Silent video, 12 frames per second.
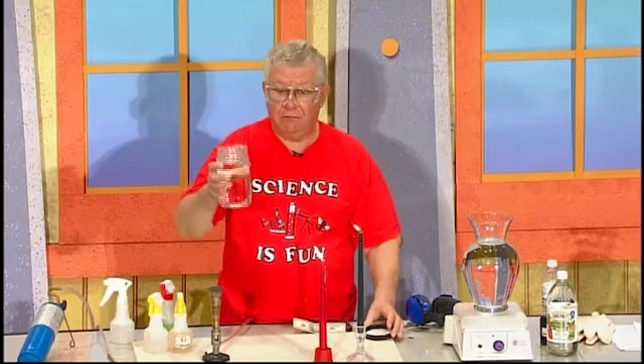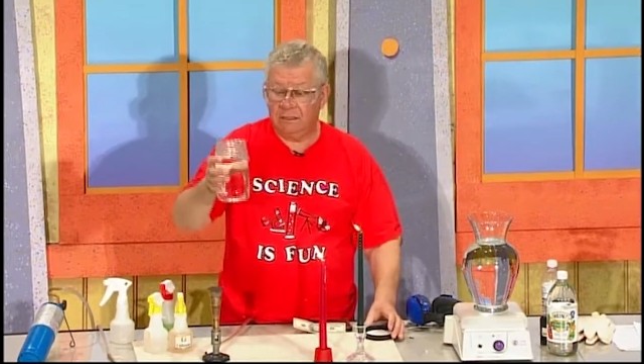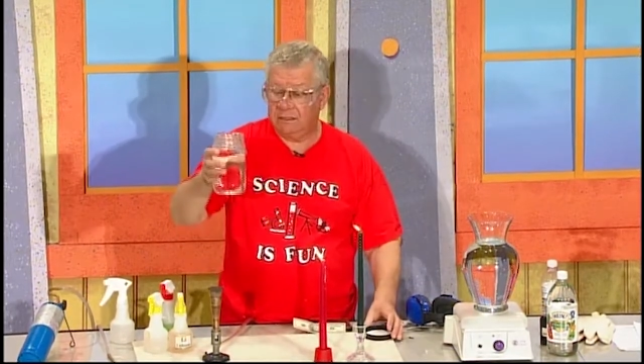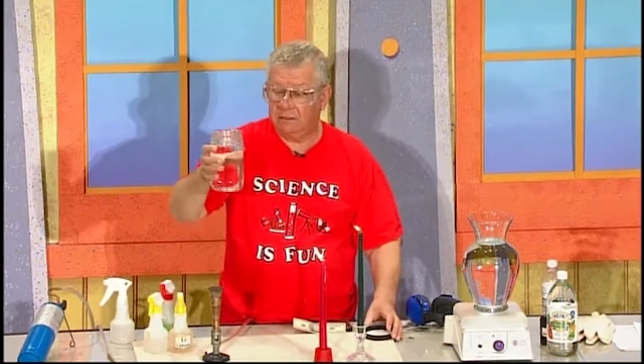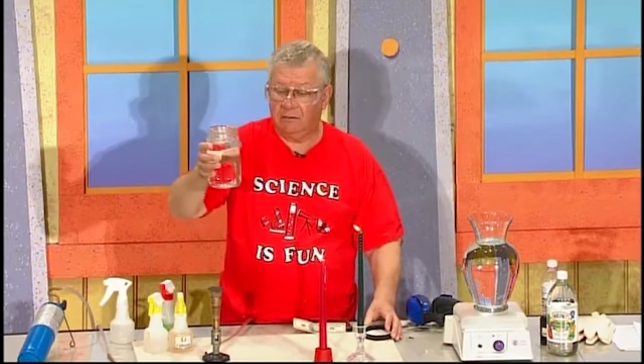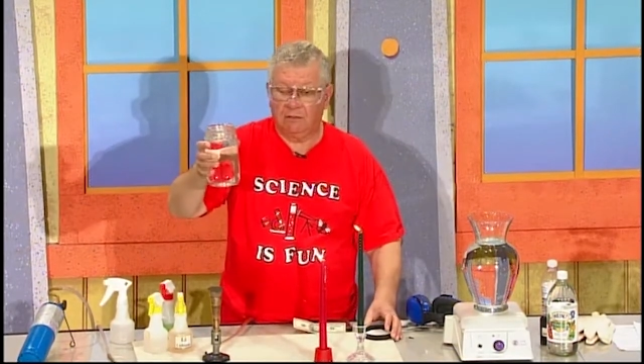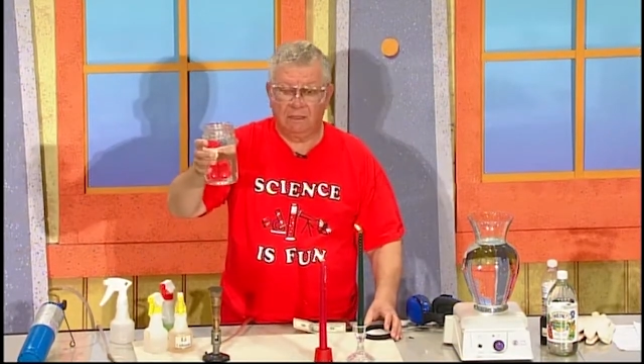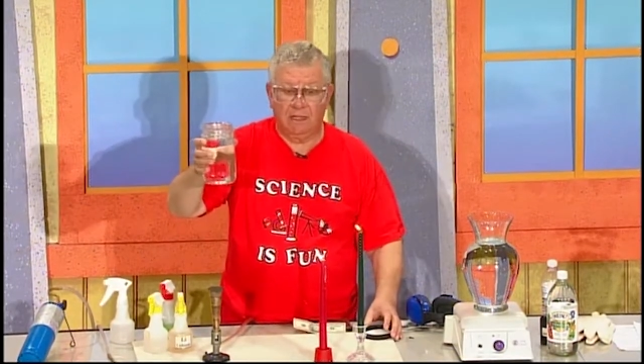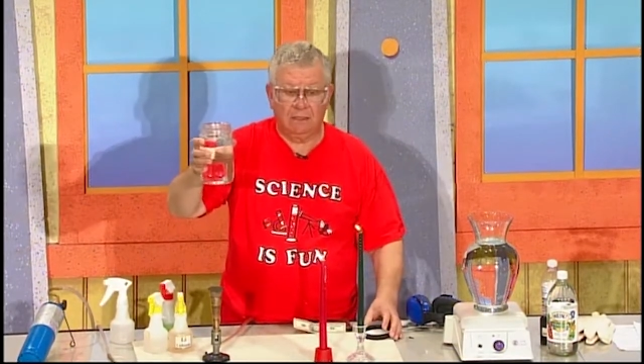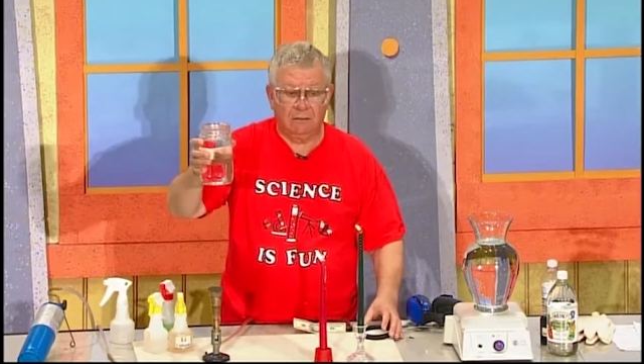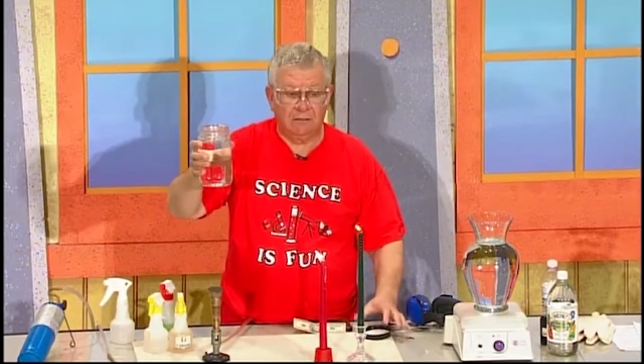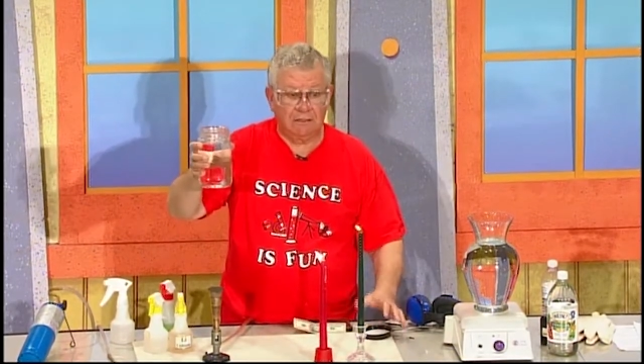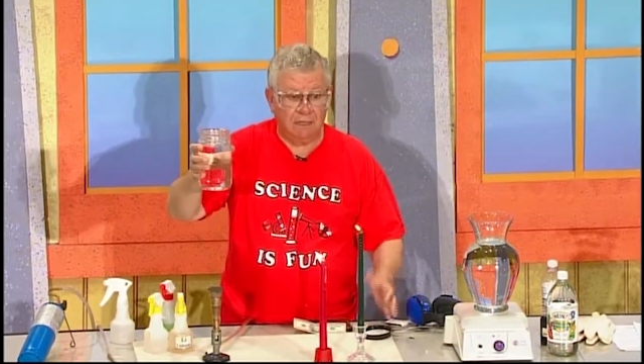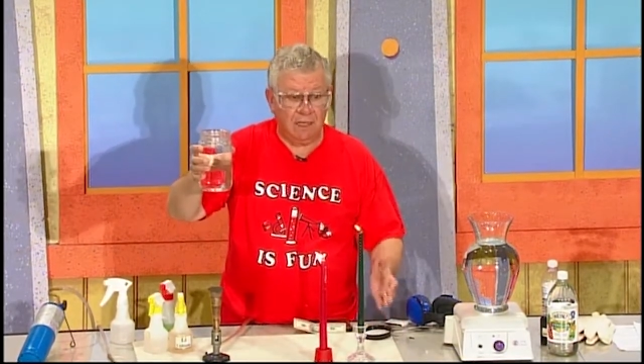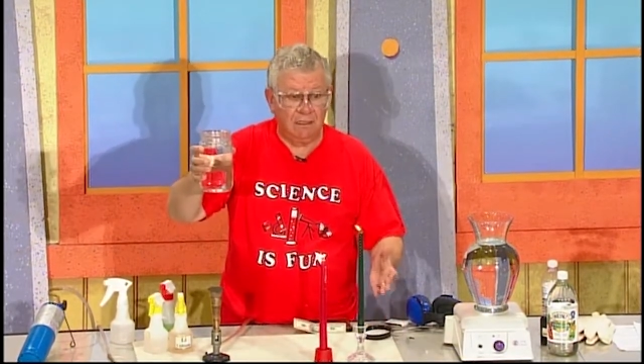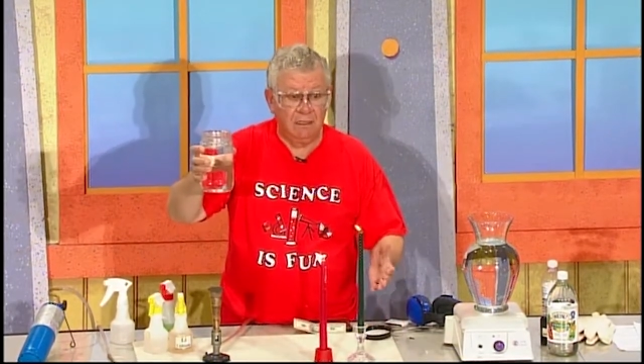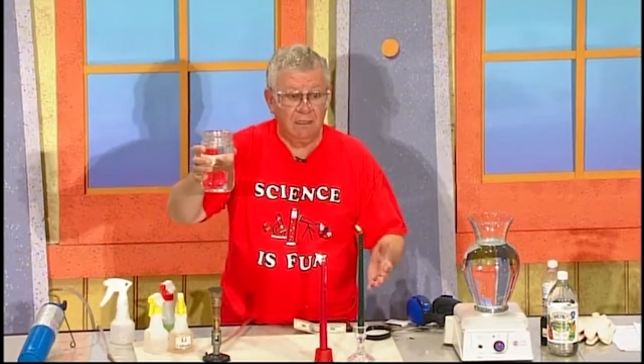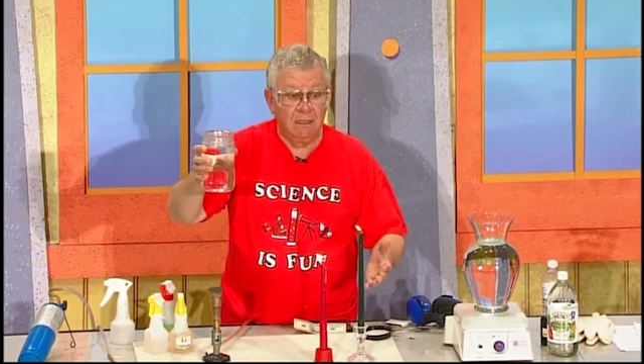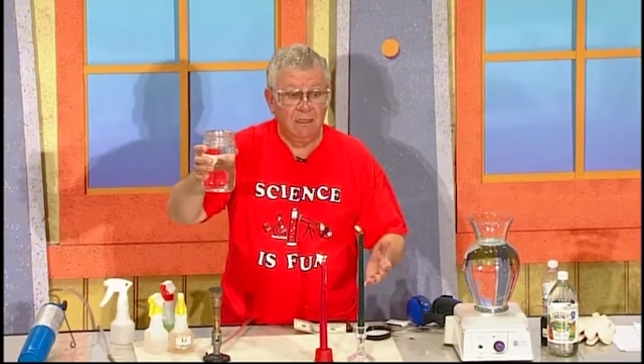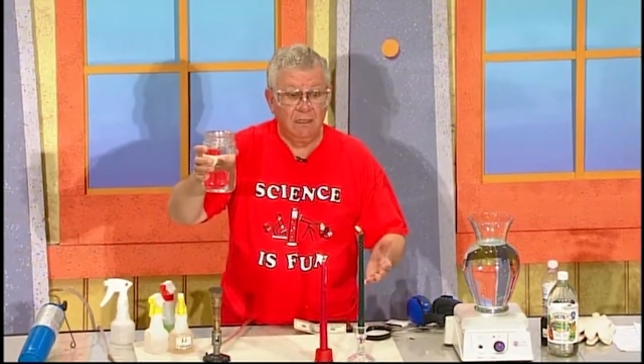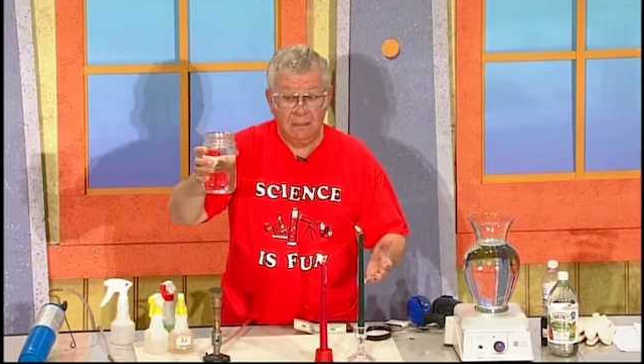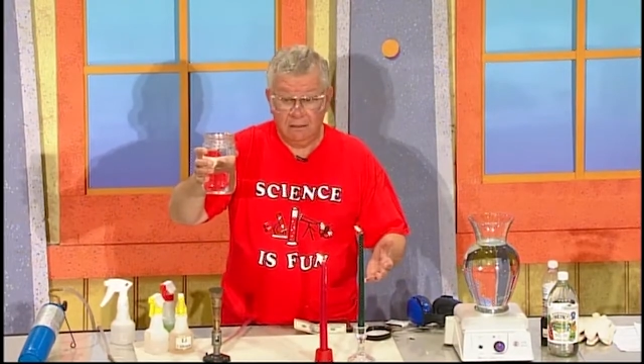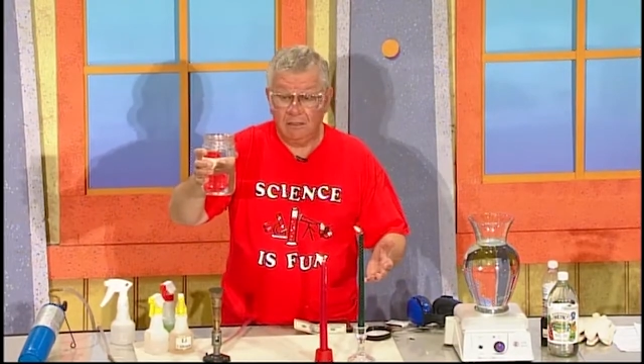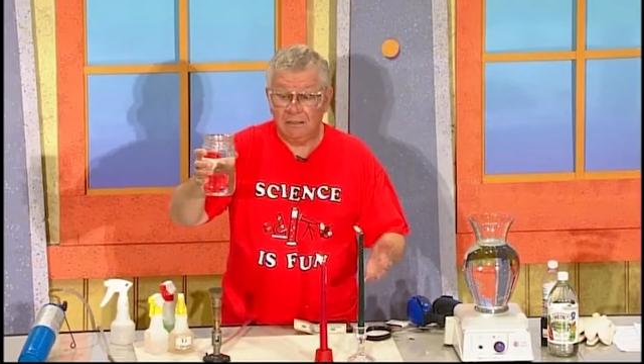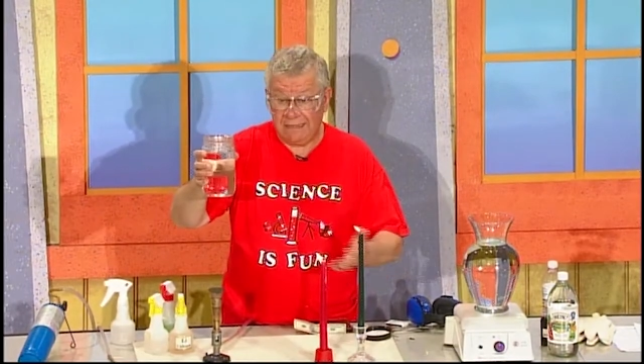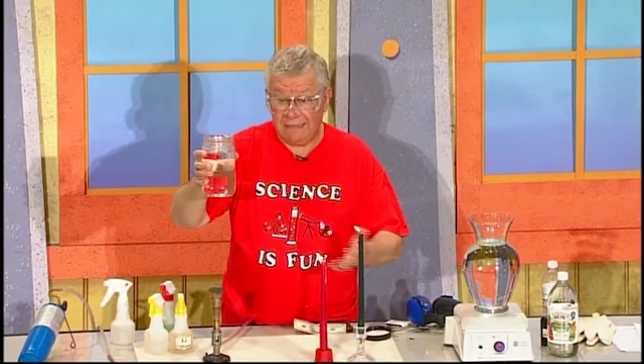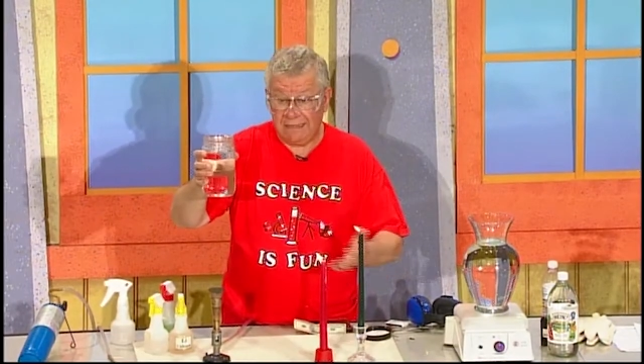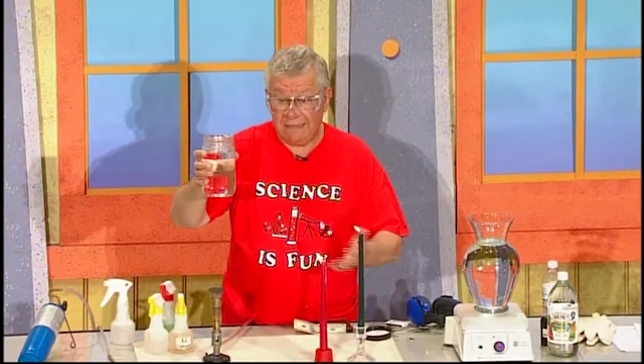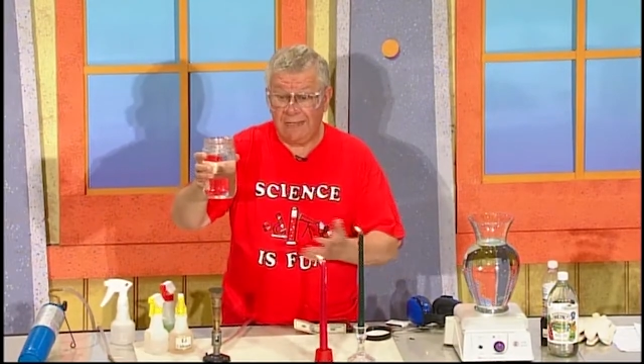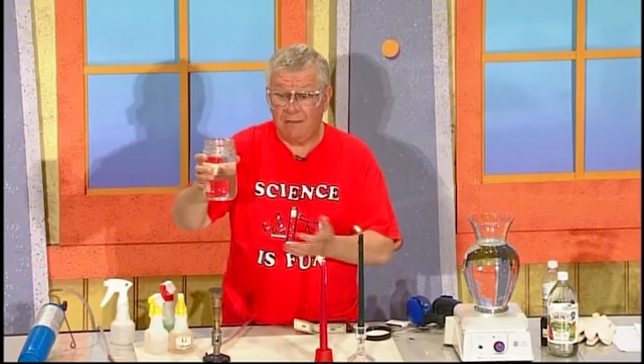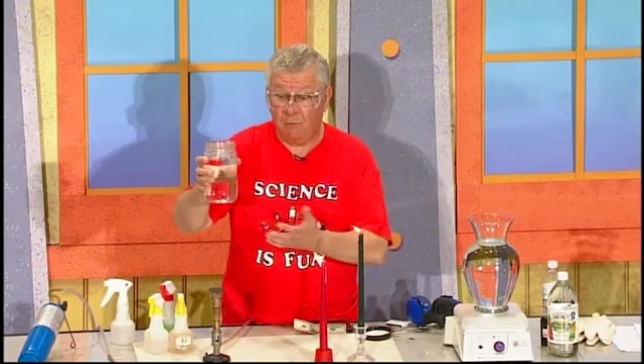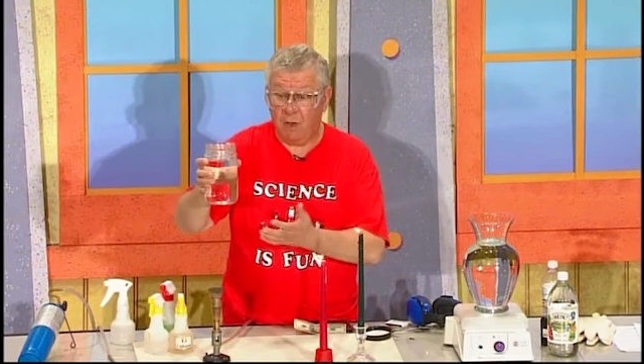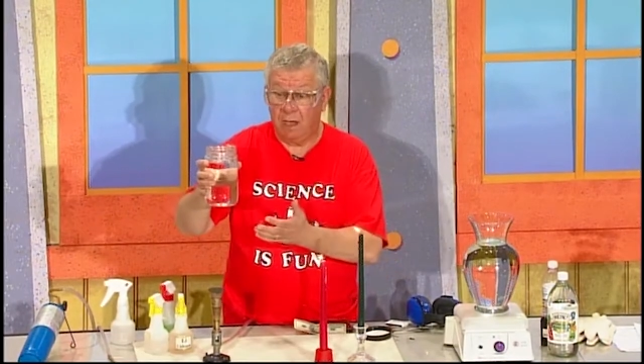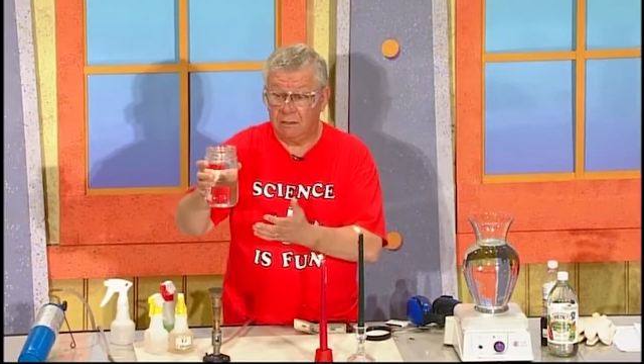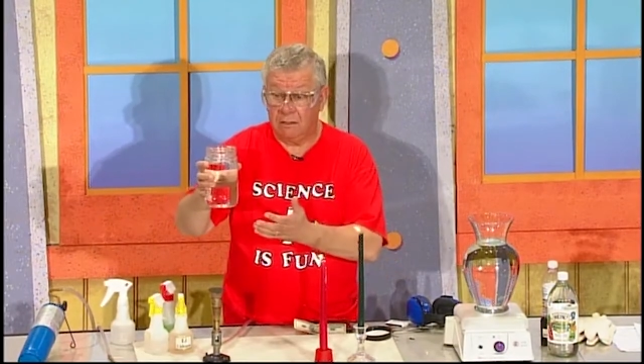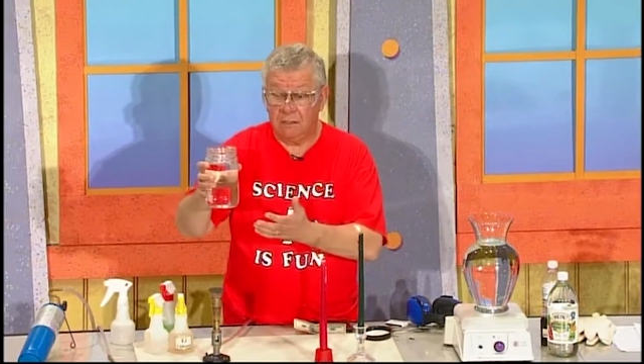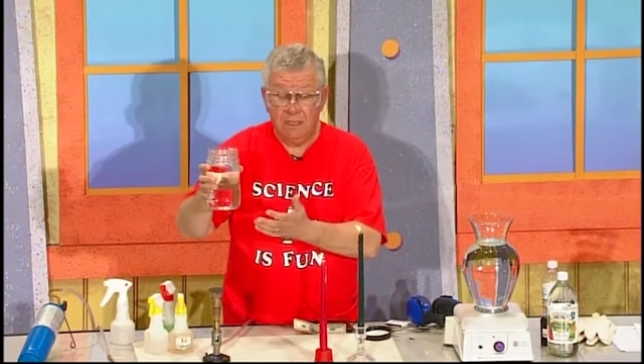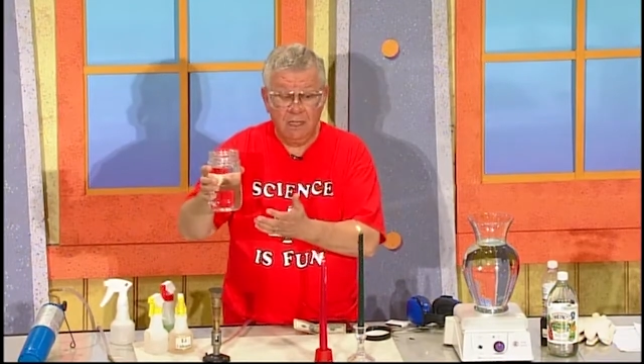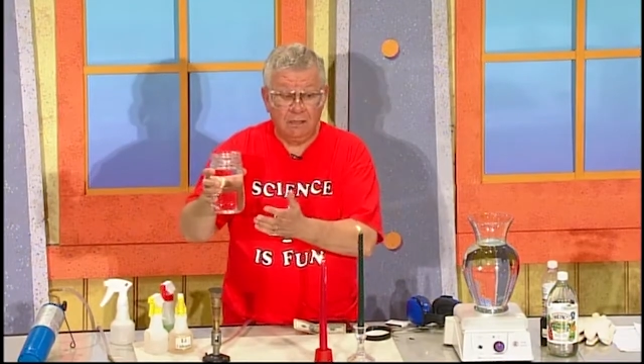What does it look like? It looks like water.